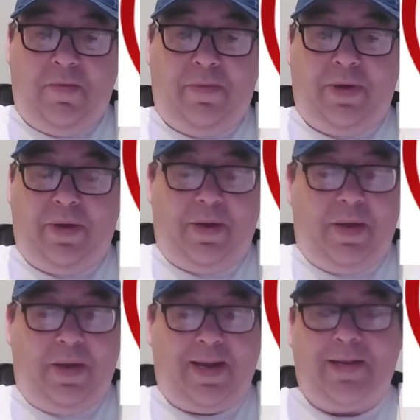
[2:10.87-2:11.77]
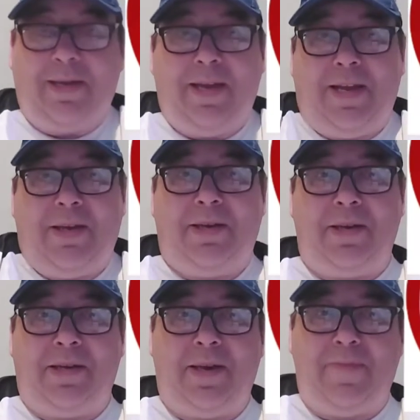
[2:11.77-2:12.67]
But like I say, you can say
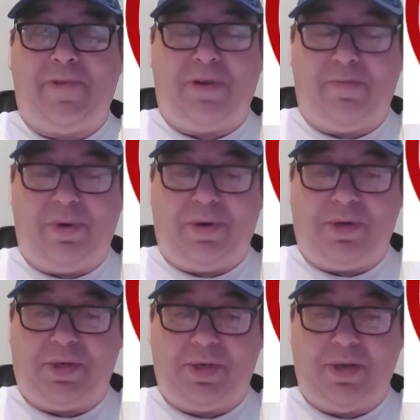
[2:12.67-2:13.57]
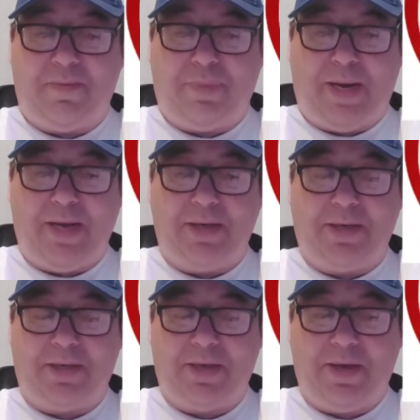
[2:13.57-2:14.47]
the same for most
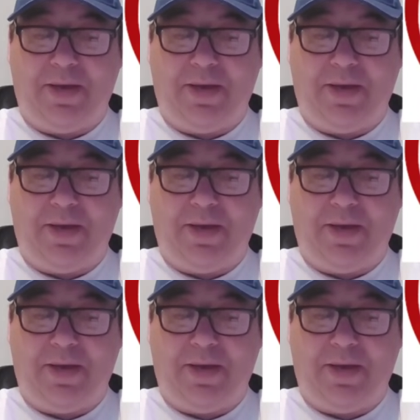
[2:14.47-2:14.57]
players.